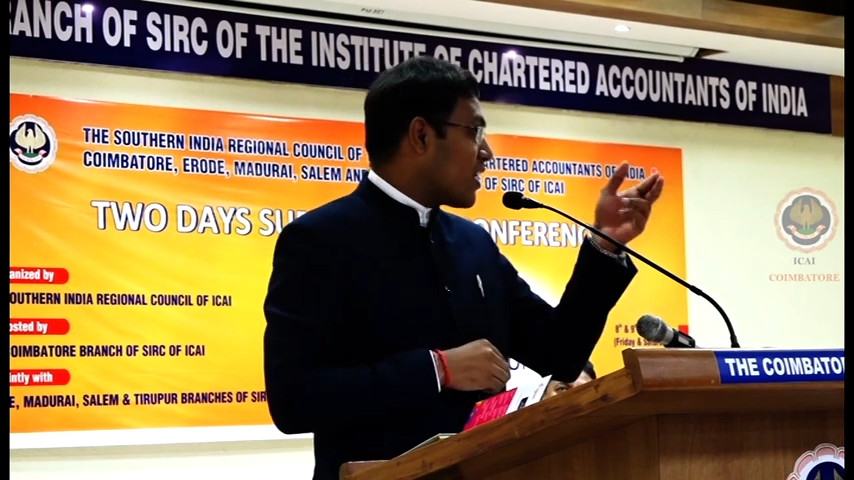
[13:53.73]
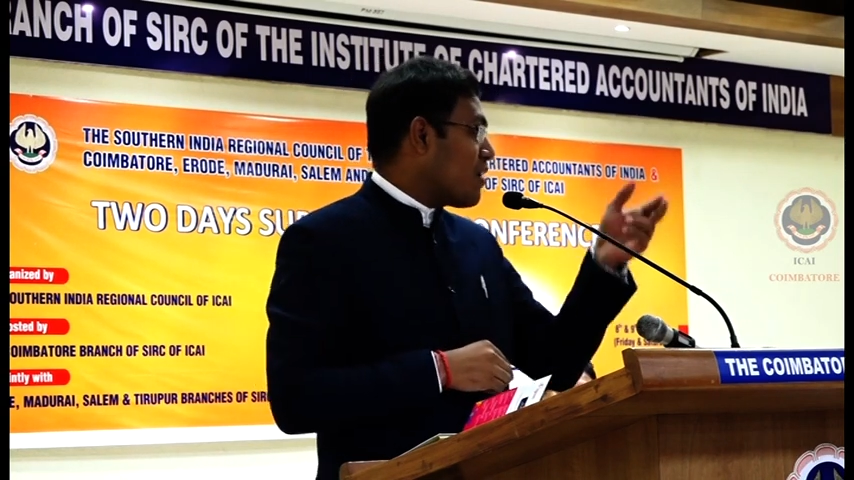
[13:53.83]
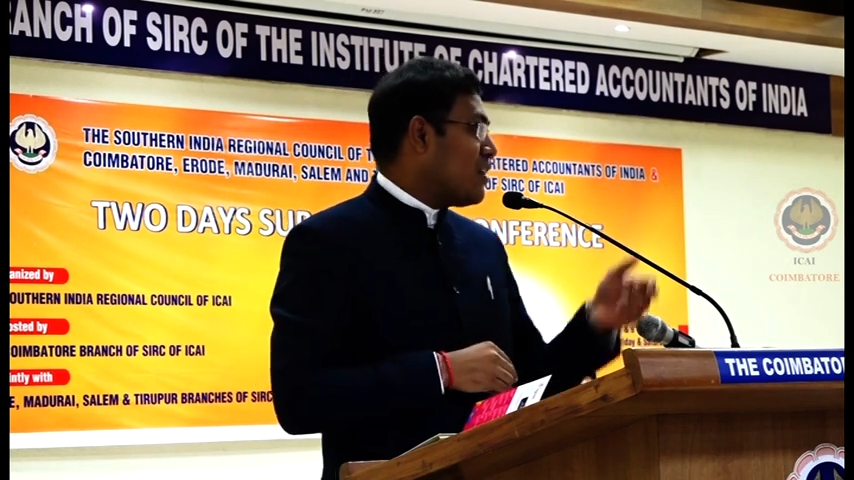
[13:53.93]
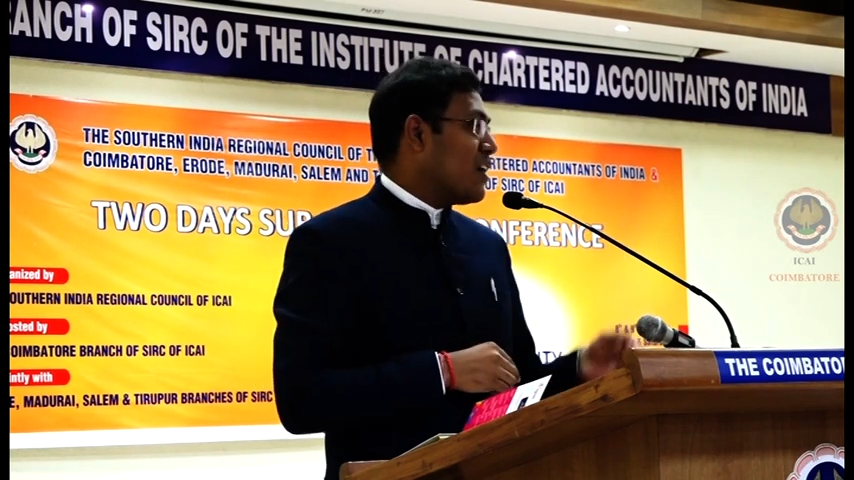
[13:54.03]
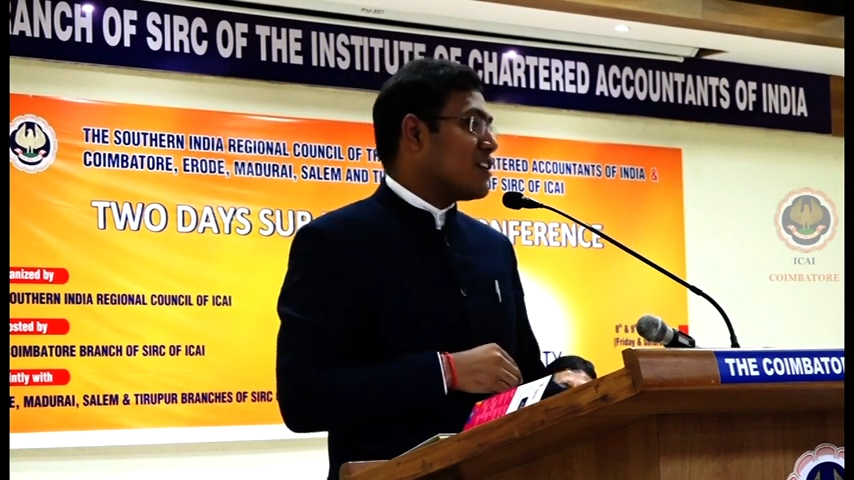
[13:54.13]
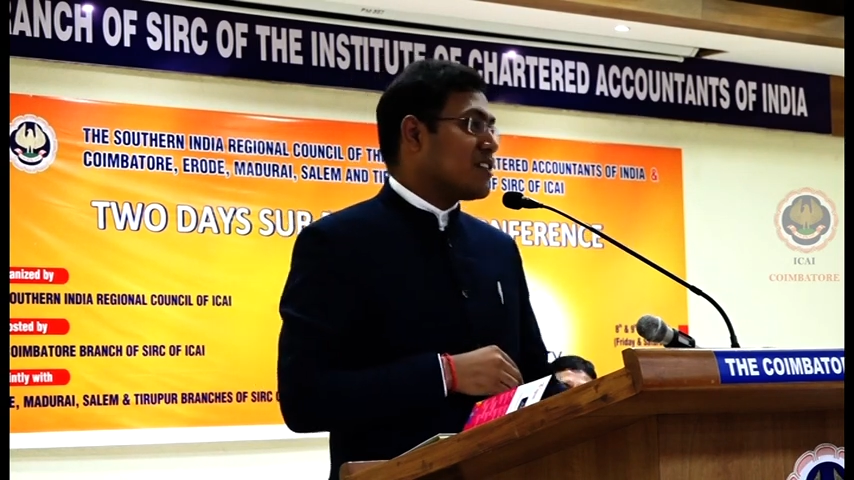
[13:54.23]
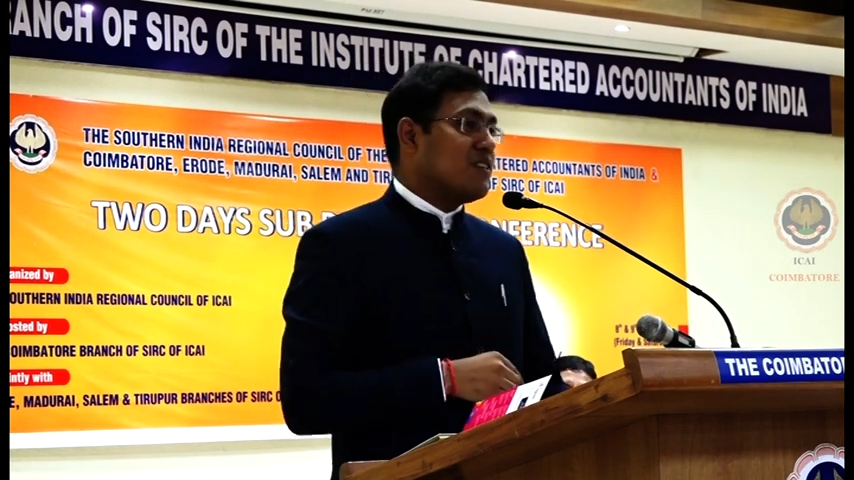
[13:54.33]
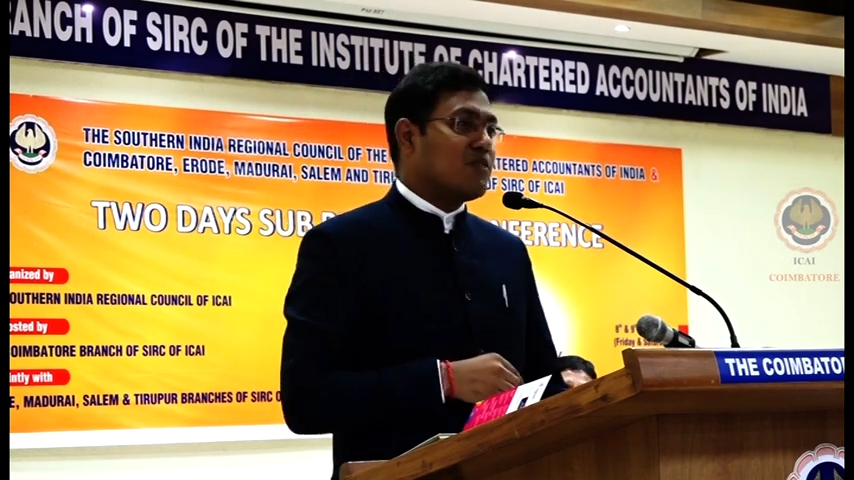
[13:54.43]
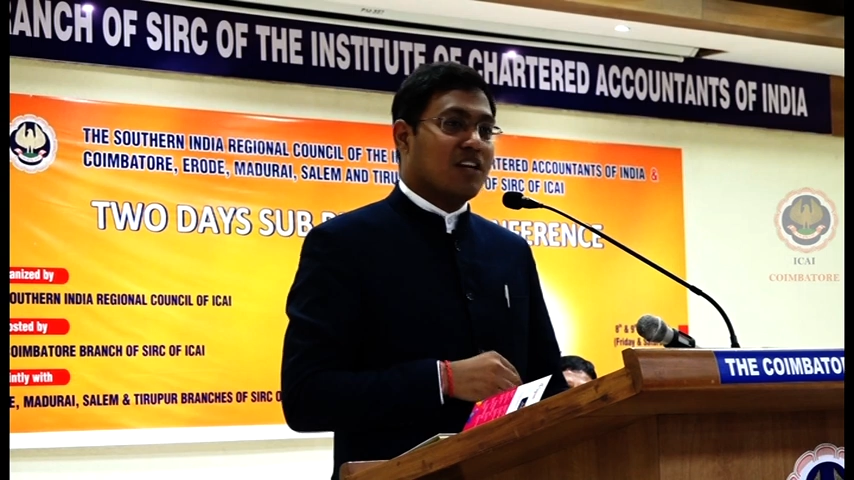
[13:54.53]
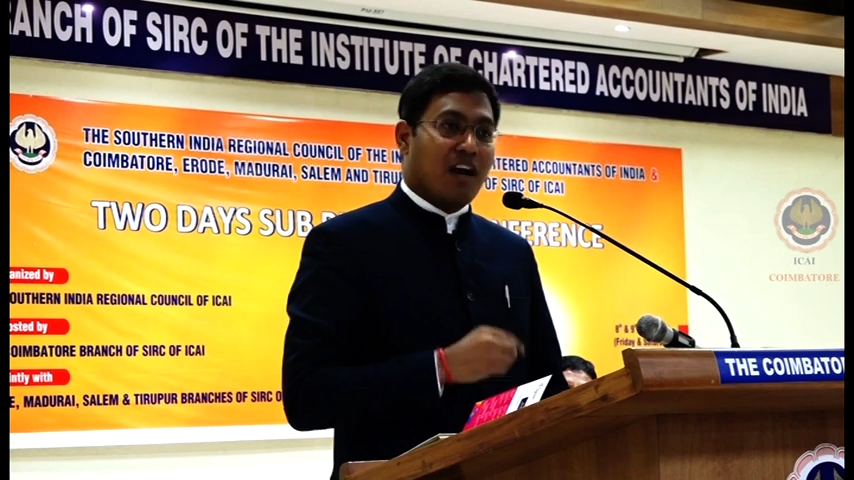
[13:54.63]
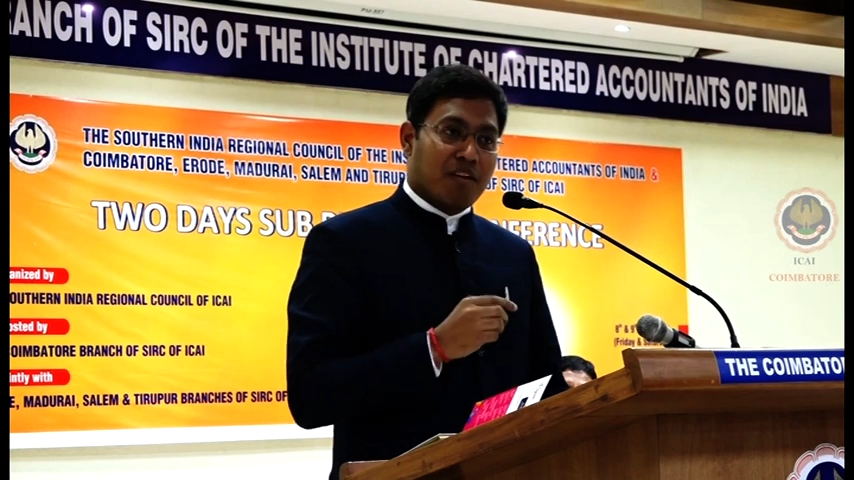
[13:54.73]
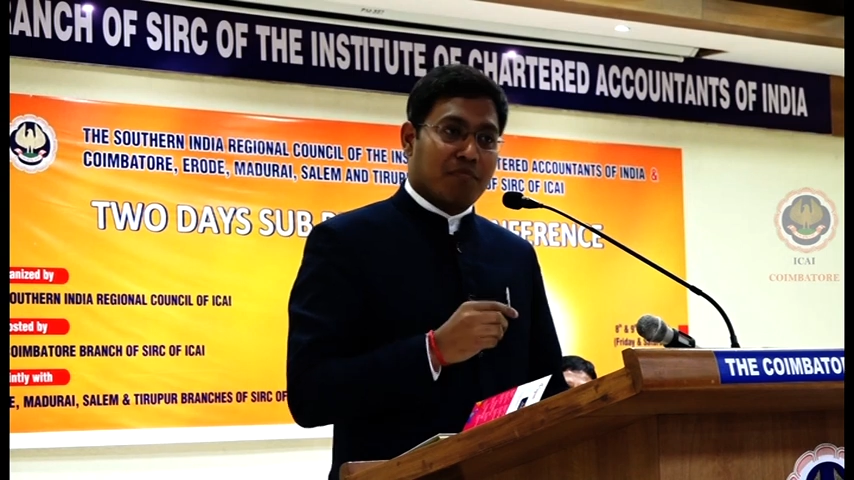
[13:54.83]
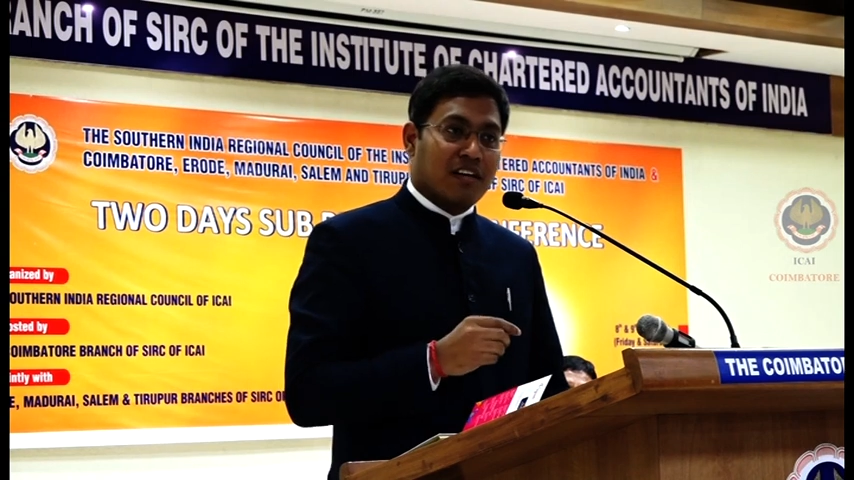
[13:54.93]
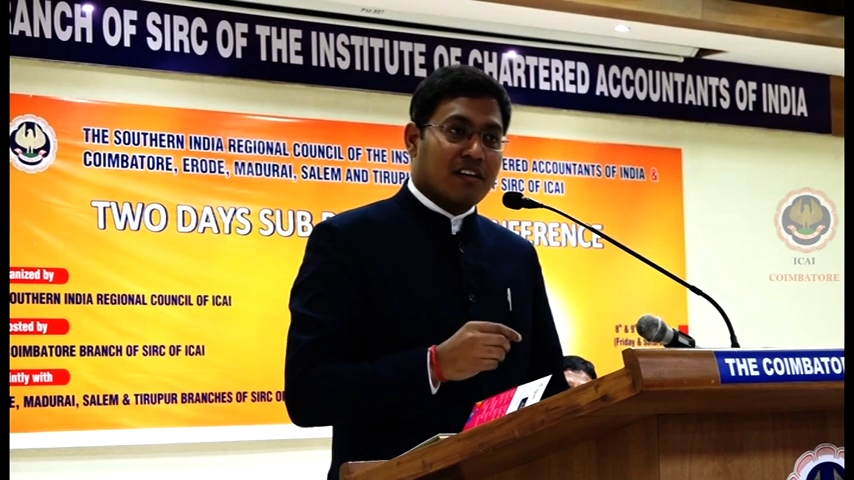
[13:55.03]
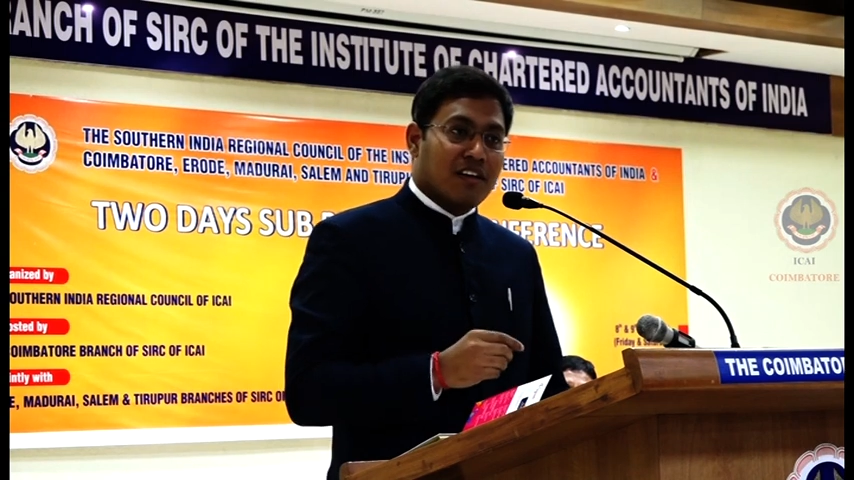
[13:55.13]
recommendation to the
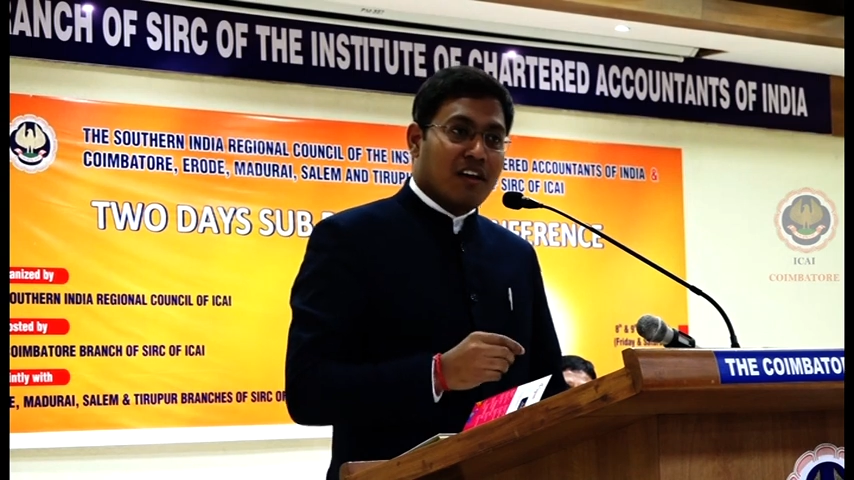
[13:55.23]
government